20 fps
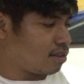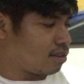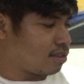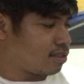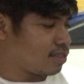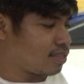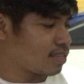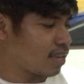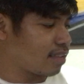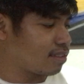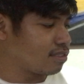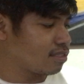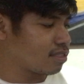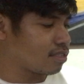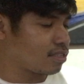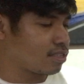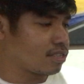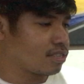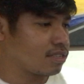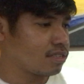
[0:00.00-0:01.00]

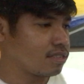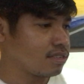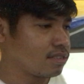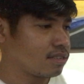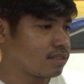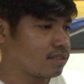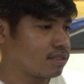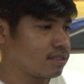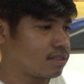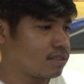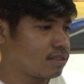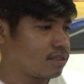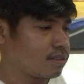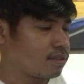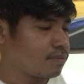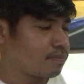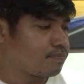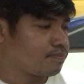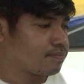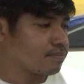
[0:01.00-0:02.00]
center,
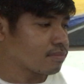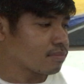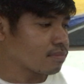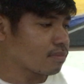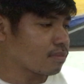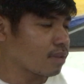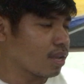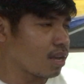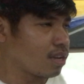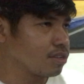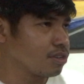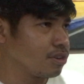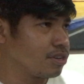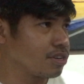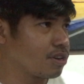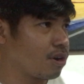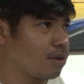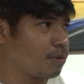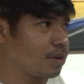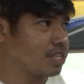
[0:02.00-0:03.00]
you're
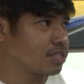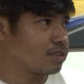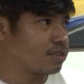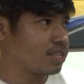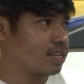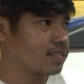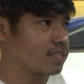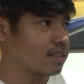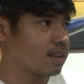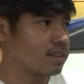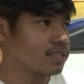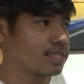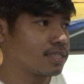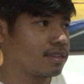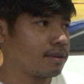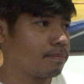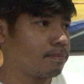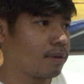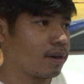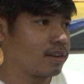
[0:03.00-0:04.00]
going to discuss
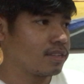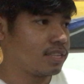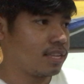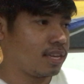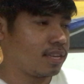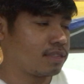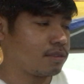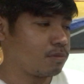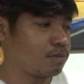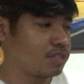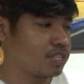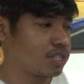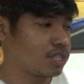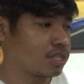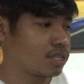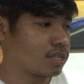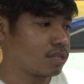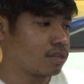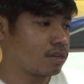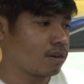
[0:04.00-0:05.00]
the body,
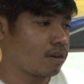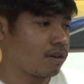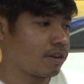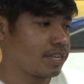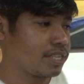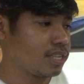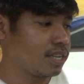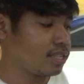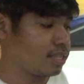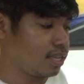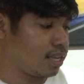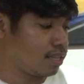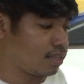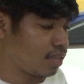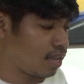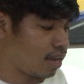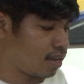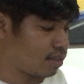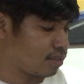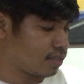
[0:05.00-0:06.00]
which are the
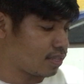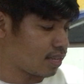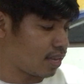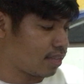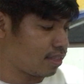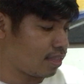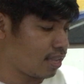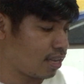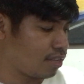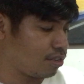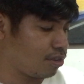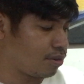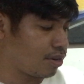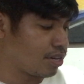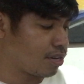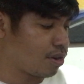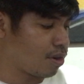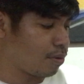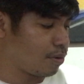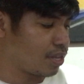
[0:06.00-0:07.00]
details, and then you are
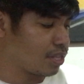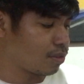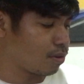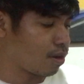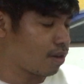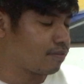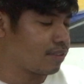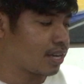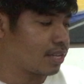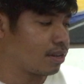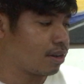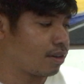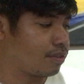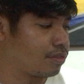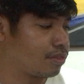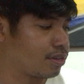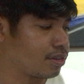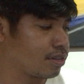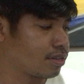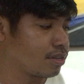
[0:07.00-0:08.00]
going to have
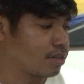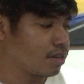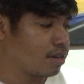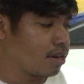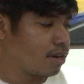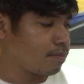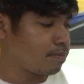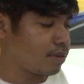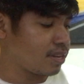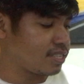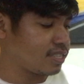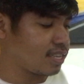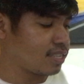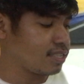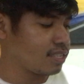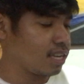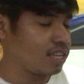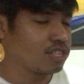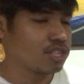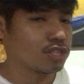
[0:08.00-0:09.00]
another
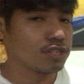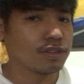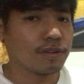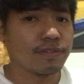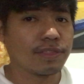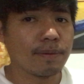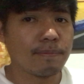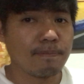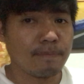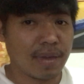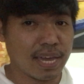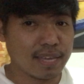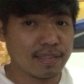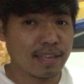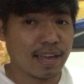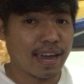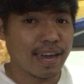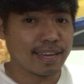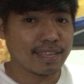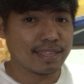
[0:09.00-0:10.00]
presentation of the main
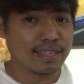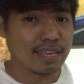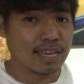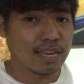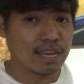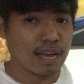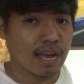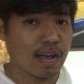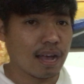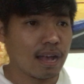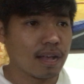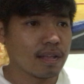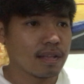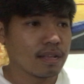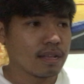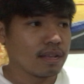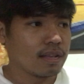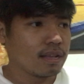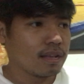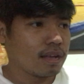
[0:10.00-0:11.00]
idea
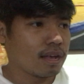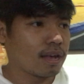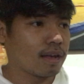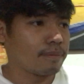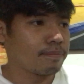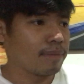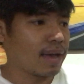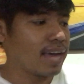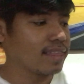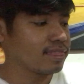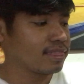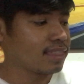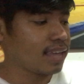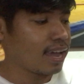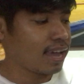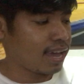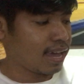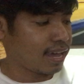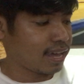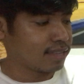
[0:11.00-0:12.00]
at the
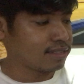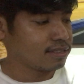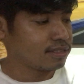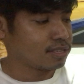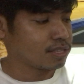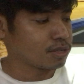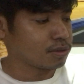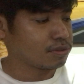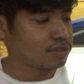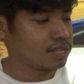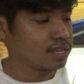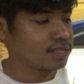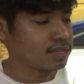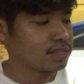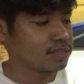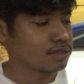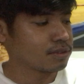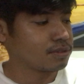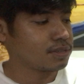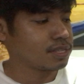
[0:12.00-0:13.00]
end. So this
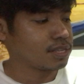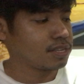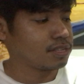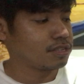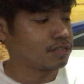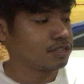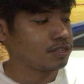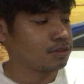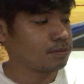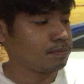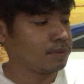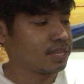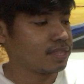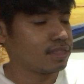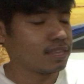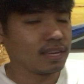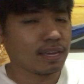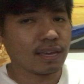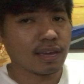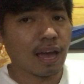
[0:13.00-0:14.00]
is considered to be
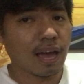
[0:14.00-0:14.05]
the